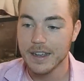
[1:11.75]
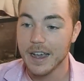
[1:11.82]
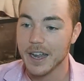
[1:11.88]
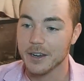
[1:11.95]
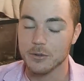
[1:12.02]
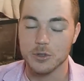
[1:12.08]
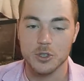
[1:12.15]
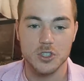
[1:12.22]

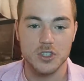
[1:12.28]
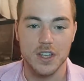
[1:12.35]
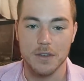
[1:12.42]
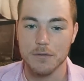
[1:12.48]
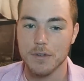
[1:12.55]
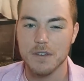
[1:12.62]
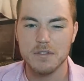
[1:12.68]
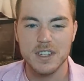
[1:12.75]
And it was just like
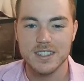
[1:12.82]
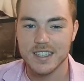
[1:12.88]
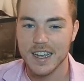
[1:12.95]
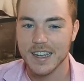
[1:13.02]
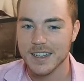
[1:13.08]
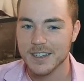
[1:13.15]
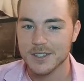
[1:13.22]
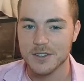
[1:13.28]
50
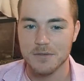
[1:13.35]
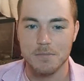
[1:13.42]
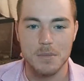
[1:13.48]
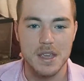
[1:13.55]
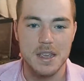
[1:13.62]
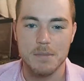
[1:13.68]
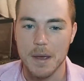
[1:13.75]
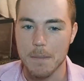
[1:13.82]
seconds of
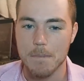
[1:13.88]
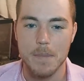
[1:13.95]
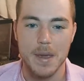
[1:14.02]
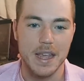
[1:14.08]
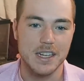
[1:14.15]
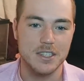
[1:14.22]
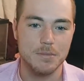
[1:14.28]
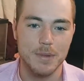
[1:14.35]
me in my
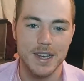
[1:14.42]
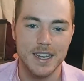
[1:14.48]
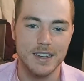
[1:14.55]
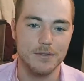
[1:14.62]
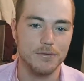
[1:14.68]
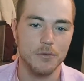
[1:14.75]
basement at